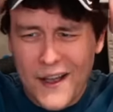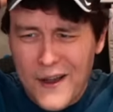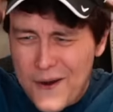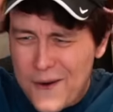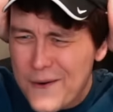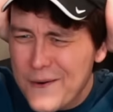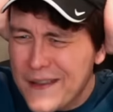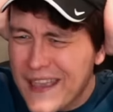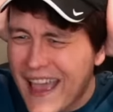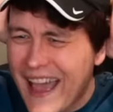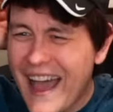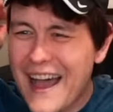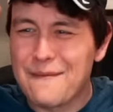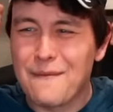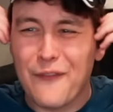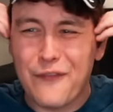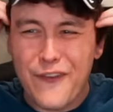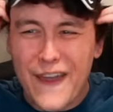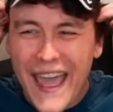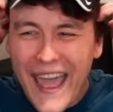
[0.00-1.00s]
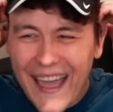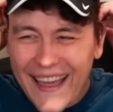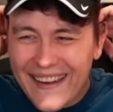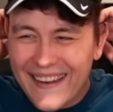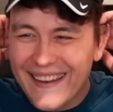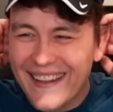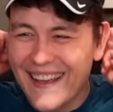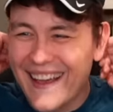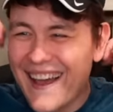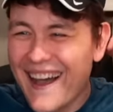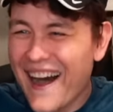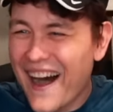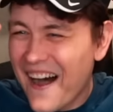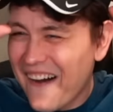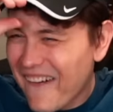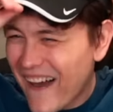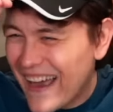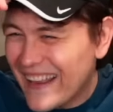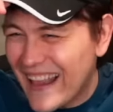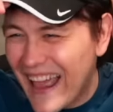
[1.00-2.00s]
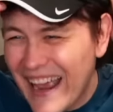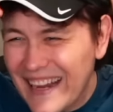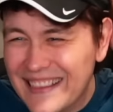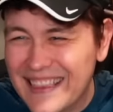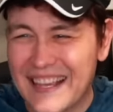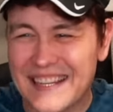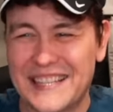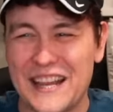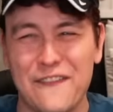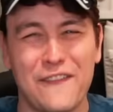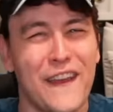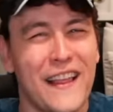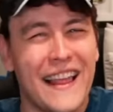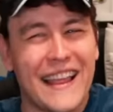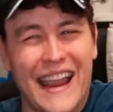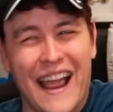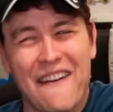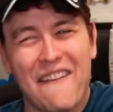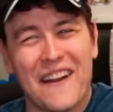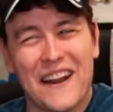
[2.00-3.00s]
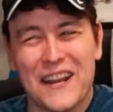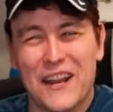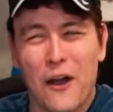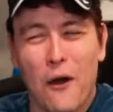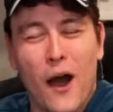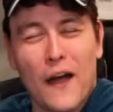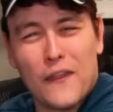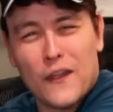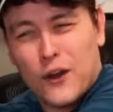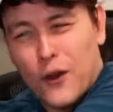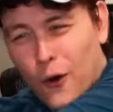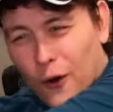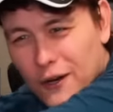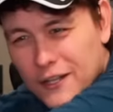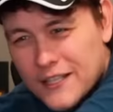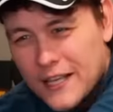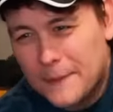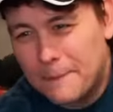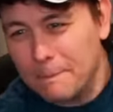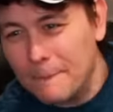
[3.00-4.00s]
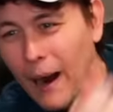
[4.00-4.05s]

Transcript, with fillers: Ooh, yeah, I'm a fan. Oh, I like this. I feel like I want to go on the course and